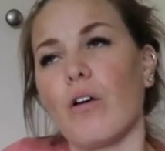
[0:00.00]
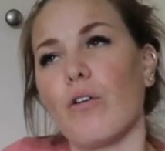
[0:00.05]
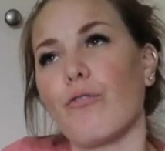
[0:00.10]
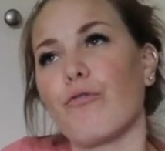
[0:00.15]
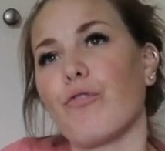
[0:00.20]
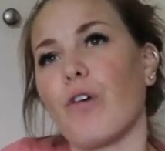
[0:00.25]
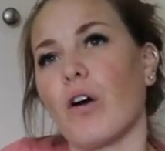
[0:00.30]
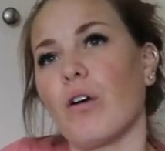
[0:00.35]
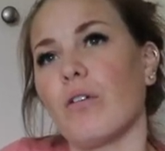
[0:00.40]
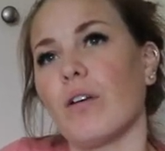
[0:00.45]

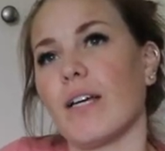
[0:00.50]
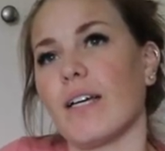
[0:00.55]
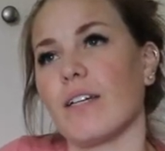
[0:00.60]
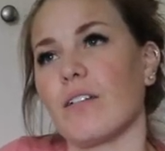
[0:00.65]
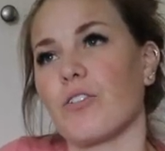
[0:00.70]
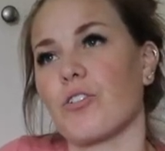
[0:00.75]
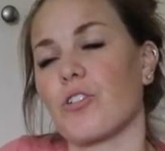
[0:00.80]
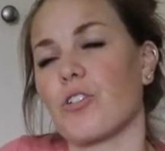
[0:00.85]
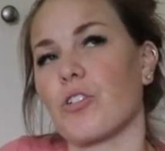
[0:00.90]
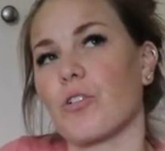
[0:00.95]

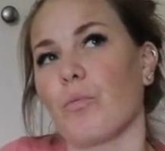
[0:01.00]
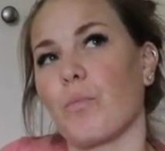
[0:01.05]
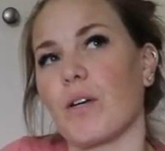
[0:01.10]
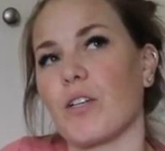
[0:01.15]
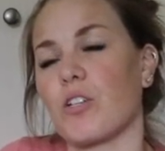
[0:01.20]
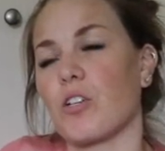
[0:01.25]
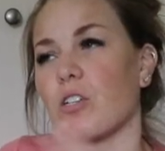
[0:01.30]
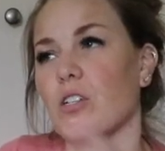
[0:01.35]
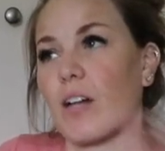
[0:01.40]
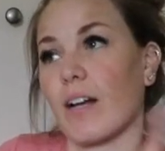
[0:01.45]
foliage,
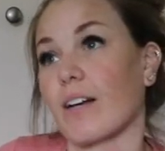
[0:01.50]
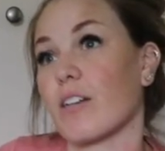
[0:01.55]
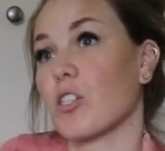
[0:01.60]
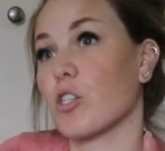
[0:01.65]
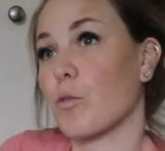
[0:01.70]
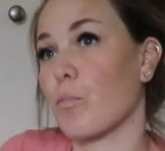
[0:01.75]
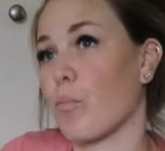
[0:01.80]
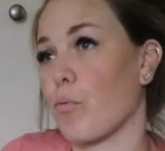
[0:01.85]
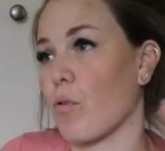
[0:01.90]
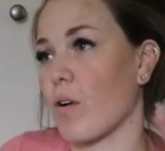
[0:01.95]
which is like
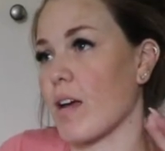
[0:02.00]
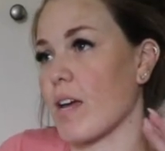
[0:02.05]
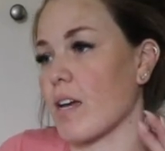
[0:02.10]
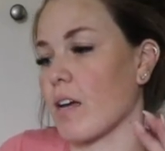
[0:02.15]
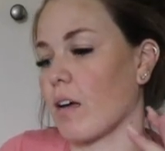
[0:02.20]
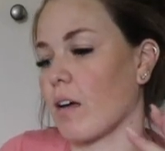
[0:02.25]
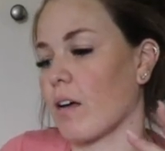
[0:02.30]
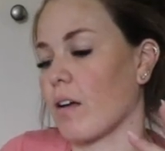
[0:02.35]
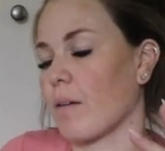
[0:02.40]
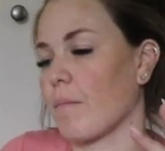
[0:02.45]

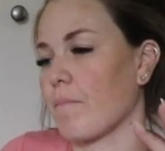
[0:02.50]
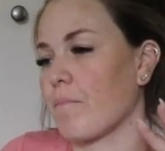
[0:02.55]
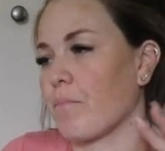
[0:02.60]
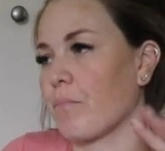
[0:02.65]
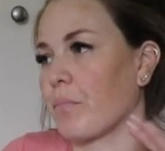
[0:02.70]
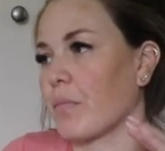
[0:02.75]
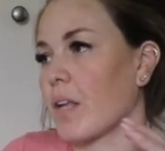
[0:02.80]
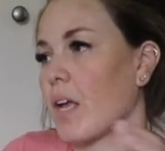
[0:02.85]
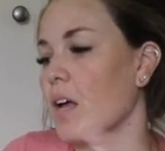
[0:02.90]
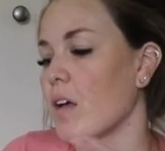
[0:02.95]
spring.
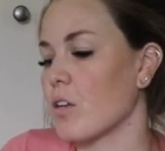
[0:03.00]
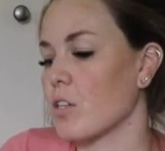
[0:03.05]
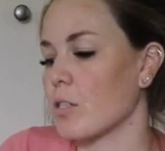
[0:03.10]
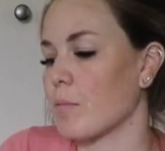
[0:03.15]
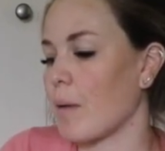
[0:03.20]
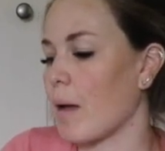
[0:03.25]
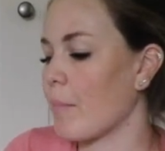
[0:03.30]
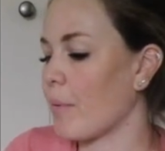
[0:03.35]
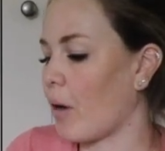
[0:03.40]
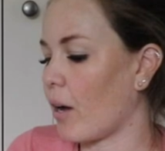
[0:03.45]

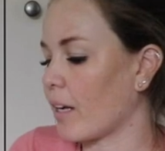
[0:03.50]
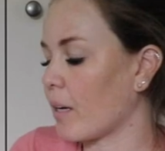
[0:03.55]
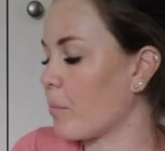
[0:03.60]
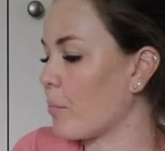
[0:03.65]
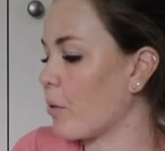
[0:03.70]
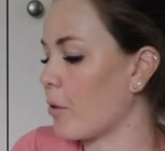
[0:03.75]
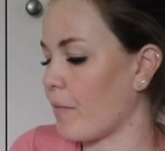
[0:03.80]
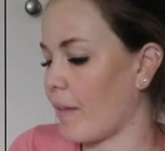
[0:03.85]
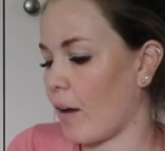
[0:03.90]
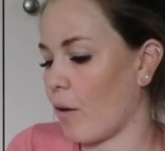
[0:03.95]
So maybe I can
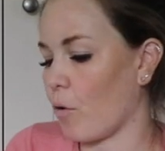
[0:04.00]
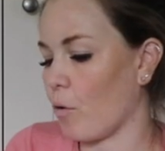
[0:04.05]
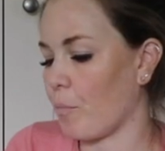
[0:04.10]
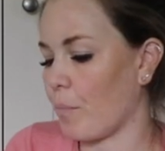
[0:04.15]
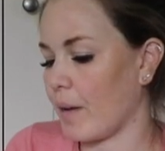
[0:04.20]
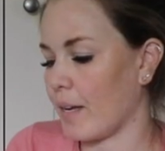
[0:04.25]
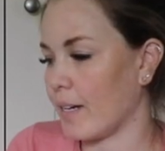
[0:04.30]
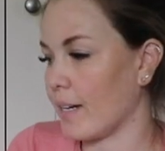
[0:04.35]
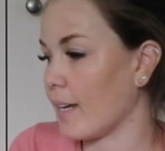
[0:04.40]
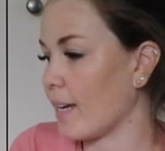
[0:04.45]
put that all
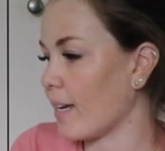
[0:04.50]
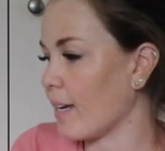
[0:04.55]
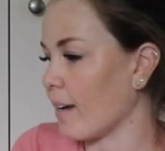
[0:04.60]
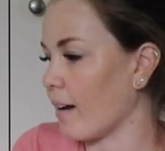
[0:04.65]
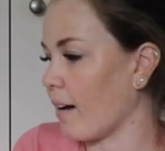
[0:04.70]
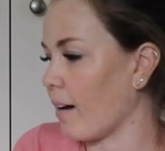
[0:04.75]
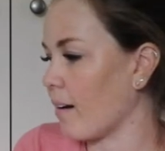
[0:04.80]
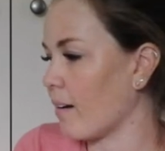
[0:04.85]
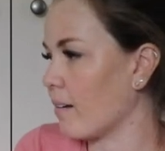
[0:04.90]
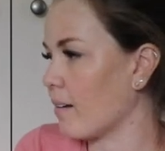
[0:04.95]
in
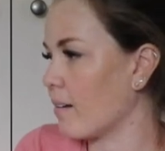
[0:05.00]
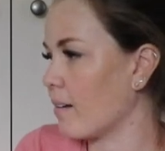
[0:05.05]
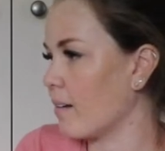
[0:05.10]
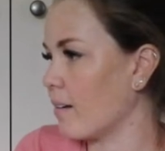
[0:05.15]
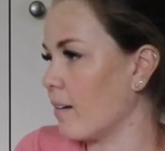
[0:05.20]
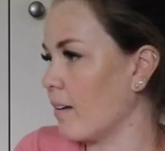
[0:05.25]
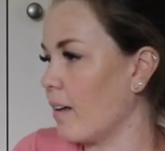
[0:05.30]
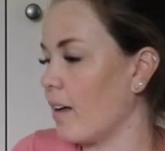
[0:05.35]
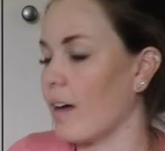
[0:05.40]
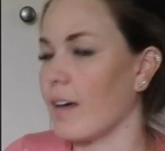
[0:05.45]
here
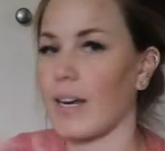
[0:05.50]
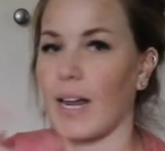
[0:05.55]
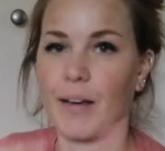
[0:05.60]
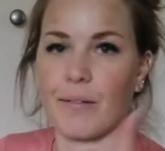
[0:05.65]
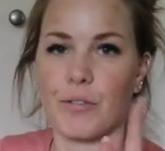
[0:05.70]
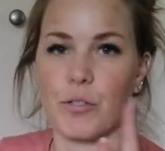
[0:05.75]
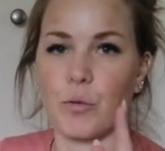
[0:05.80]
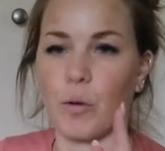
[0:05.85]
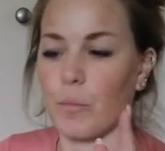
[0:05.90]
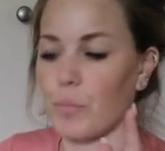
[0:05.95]
and
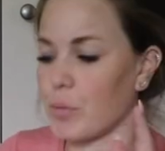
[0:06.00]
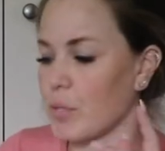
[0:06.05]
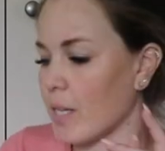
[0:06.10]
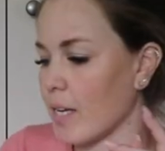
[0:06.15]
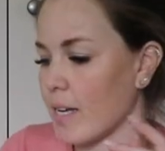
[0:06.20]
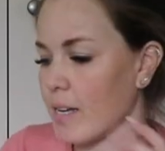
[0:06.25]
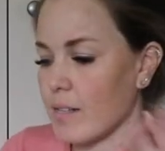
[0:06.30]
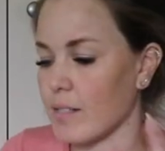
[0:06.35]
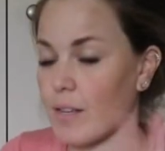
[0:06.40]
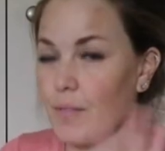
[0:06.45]
have a swap
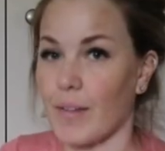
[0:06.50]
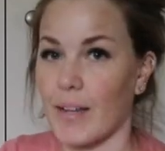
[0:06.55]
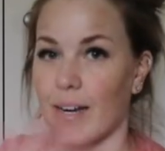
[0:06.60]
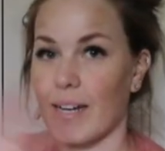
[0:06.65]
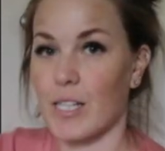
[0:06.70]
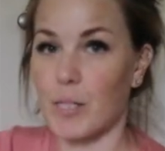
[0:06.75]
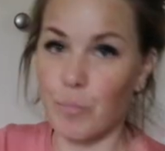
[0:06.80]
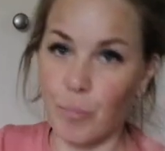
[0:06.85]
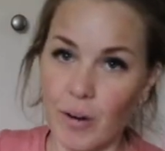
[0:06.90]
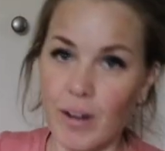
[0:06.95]
seas, and then
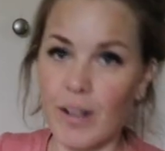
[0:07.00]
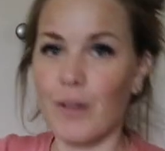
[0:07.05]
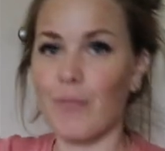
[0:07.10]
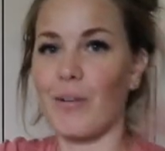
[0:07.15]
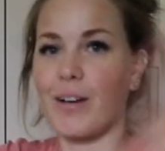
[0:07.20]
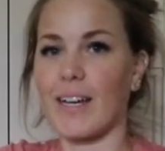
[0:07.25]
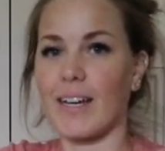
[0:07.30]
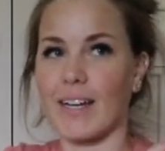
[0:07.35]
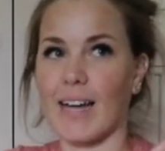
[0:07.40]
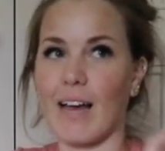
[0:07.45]
in spring
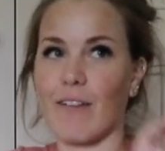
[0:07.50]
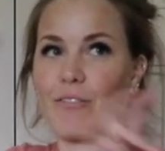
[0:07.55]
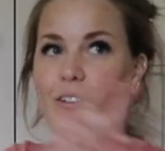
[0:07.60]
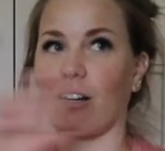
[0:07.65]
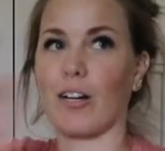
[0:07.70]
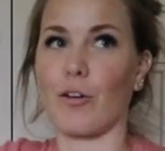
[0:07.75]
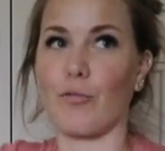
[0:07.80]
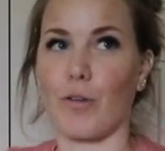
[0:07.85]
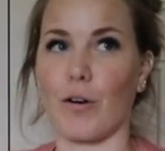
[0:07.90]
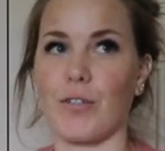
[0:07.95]
we can have
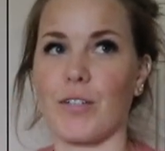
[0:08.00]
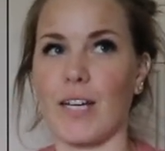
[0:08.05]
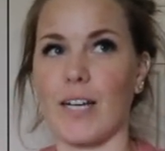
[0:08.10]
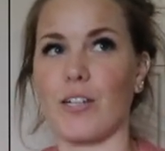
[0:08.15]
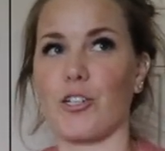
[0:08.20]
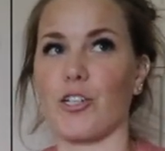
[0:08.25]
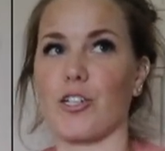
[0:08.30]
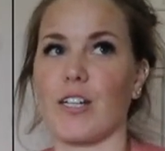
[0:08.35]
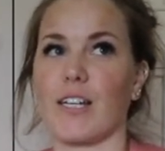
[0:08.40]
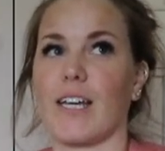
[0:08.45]
like a
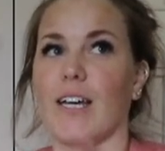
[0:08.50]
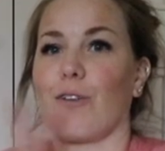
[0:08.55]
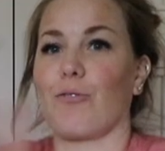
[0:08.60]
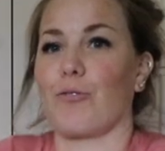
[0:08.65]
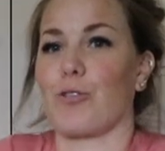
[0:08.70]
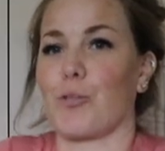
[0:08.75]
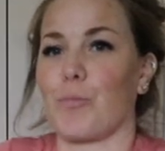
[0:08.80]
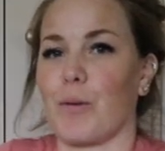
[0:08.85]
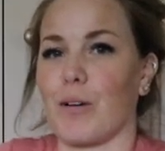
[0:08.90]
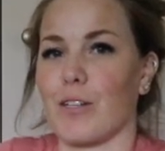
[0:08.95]
rotation and get all
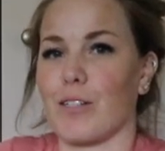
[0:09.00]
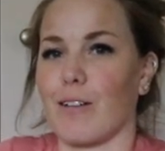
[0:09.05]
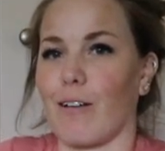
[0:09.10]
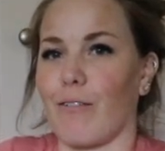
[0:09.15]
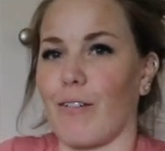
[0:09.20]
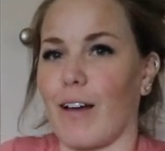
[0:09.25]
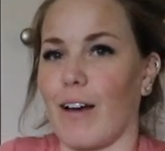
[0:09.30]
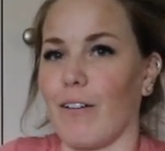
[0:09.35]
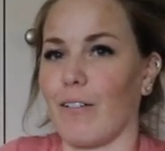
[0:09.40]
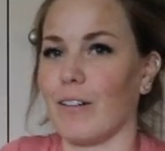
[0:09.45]
the spring
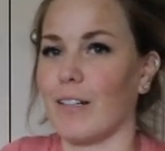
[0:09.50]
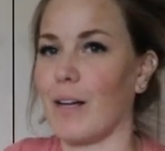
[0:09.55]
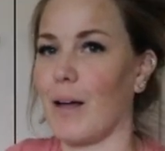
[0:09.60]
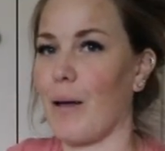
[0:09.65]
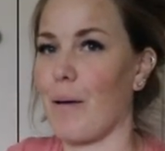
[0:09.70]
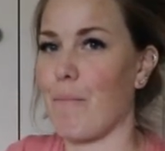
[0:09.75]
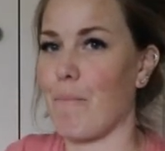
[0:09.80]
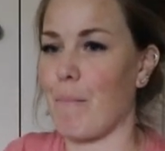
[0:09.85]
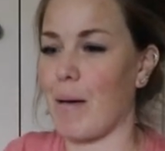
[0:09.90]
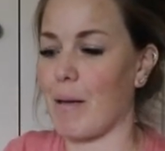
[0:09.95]
stuff out.
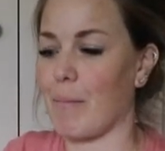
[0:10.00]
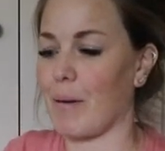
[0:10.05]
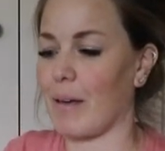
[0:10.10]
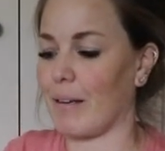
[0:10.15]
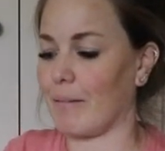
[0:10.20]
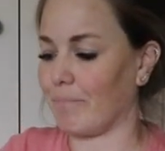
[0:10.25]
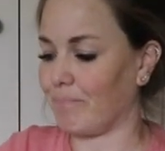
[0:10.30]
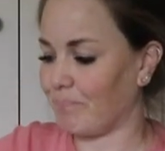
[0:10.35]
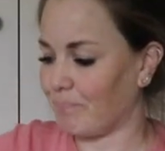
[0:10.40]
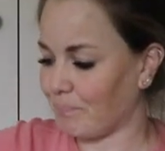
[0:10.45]

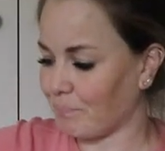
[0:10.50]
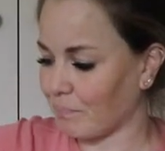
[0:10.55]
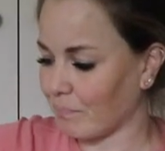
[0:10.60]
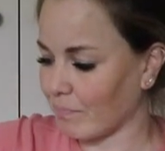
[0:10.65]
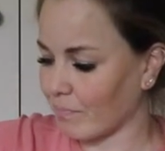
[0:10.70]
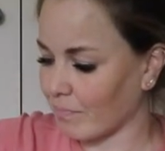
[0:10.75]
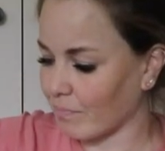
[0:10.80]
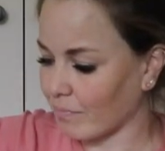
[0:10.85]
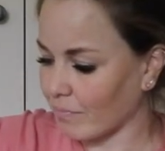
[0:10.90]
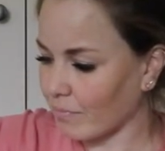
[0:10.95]
Maybe.
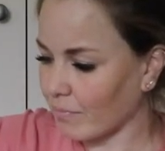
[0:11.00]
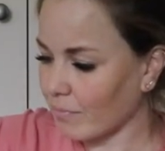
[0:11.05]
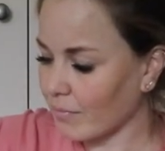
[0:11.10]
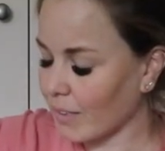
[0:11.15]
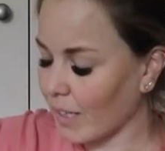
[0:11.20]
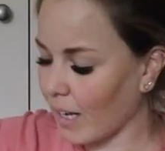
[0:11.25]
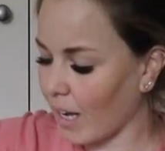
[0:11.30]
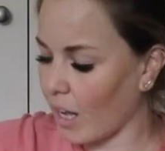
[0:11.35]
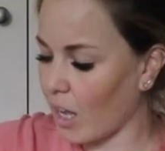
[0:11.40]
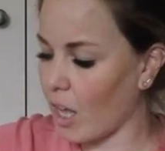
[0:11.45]

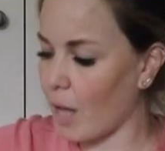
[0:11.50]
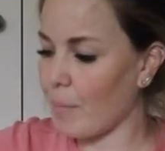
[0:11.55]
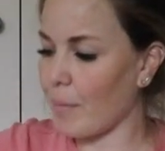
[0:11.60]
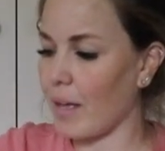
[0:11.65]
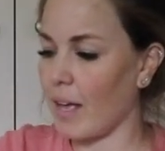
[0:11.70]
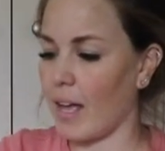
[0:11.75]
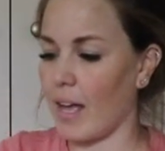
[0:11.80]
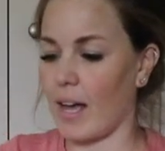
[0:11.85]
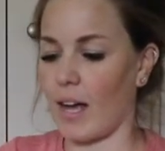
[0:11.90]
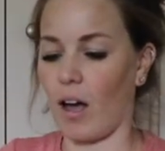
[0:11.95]
I
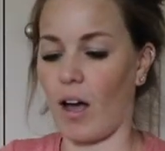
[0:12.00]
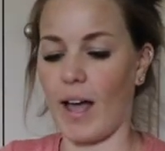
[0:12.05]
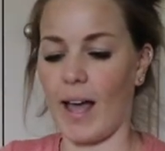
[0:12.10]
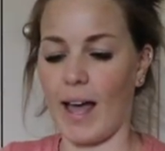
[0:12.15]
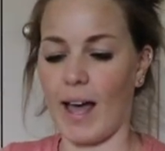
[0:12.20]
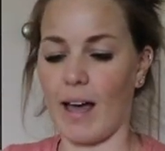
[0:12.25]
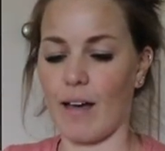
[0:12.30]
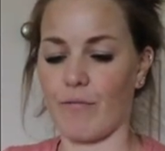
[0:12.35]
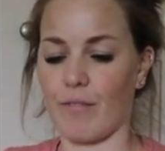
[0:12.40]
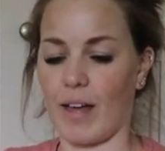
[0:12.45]

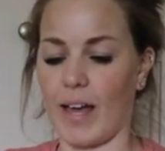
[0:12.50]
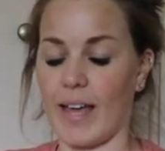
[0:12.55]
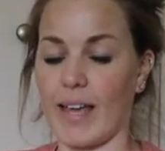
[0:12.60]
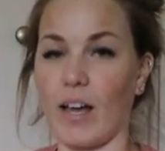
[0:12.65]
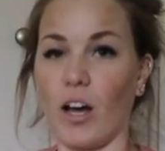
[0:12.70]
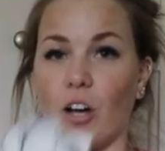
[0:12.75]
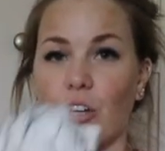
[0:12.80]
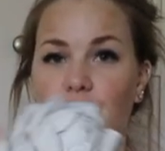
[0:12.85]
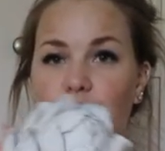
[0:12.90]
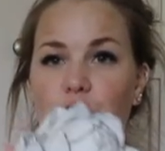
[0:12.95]
have a
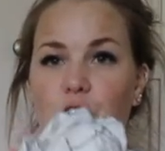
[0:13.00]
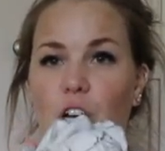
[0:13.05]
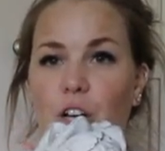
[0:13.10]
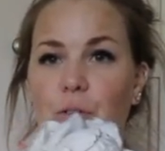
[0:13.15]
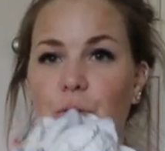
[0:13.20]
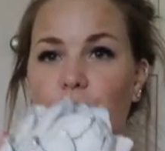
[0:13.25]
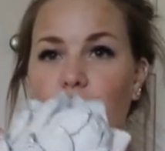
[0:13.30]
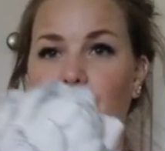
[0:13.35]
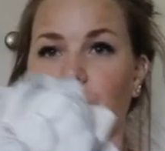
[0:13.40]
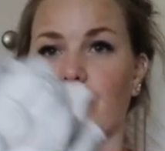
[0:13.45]

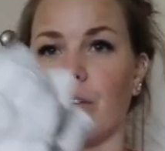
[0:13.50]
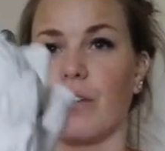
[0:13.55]
artichoke,